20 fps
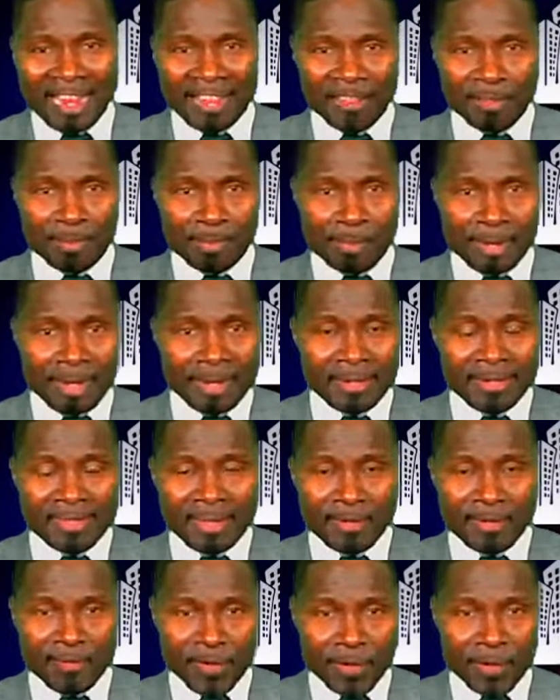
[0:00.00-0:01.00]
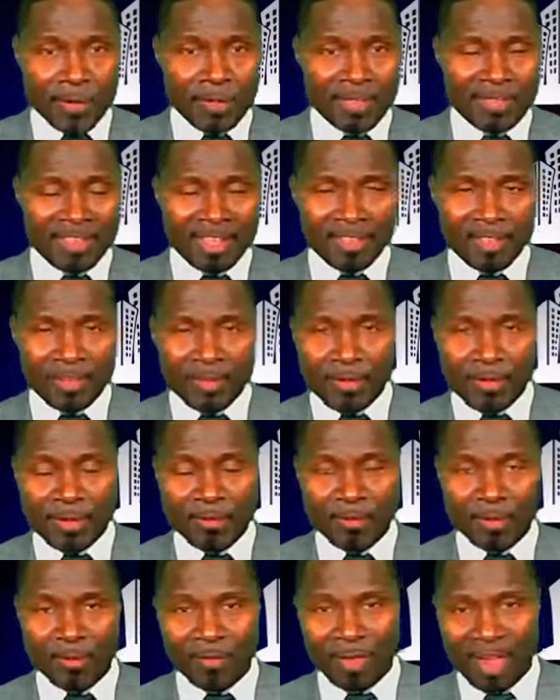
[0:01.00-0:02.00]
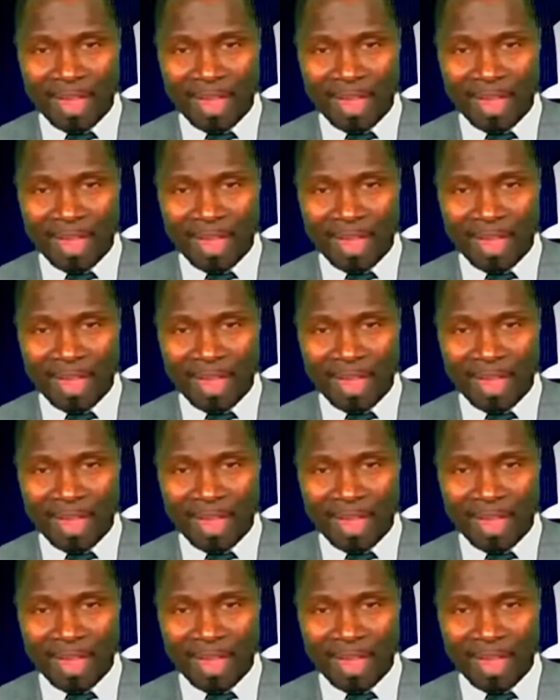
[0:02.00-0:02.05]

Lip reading: explained the various categories of